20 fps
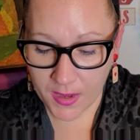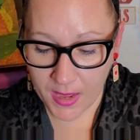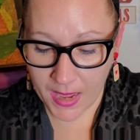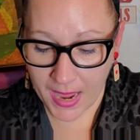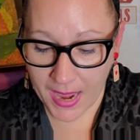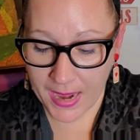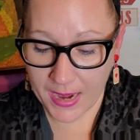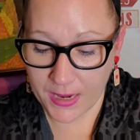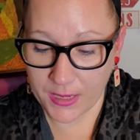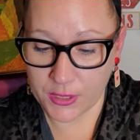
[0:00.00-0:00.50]

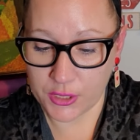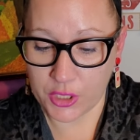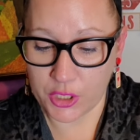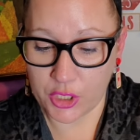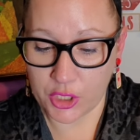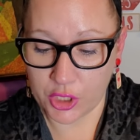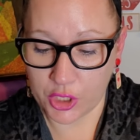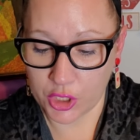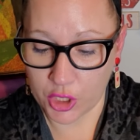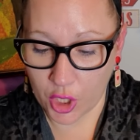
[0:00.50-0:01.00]
It is
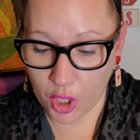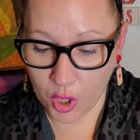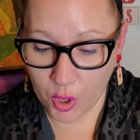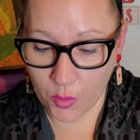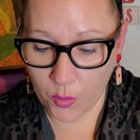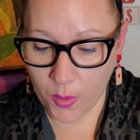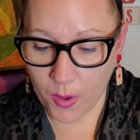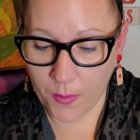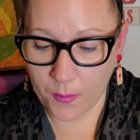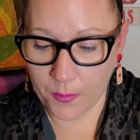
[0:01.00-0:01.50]

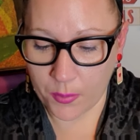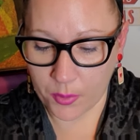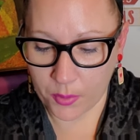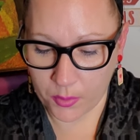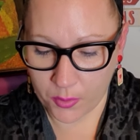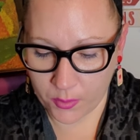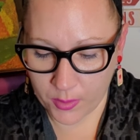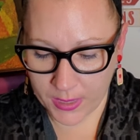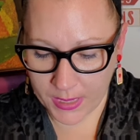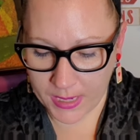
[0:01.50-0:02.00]
so
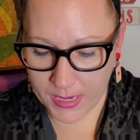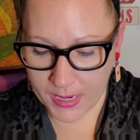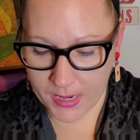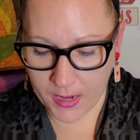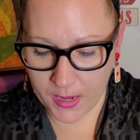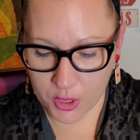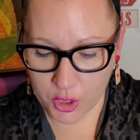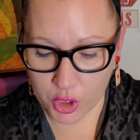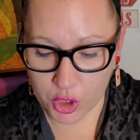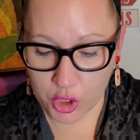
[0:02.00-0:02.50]
pretty.
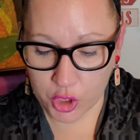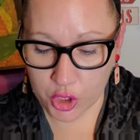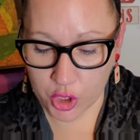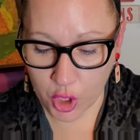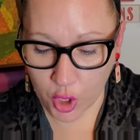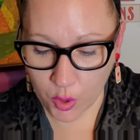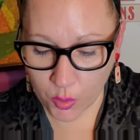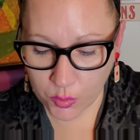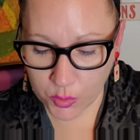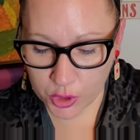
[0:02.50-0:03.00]

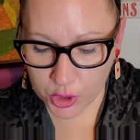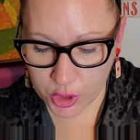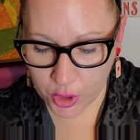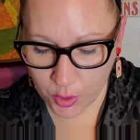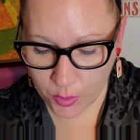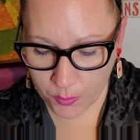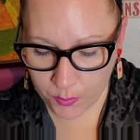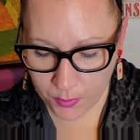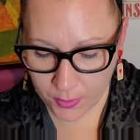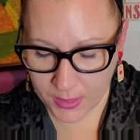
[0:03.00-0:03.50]
So,
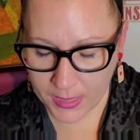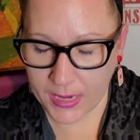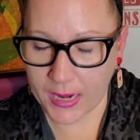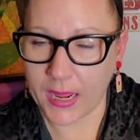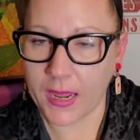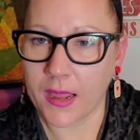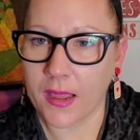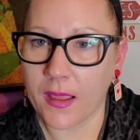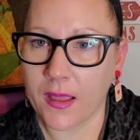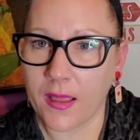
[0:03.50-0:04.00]
so pretty.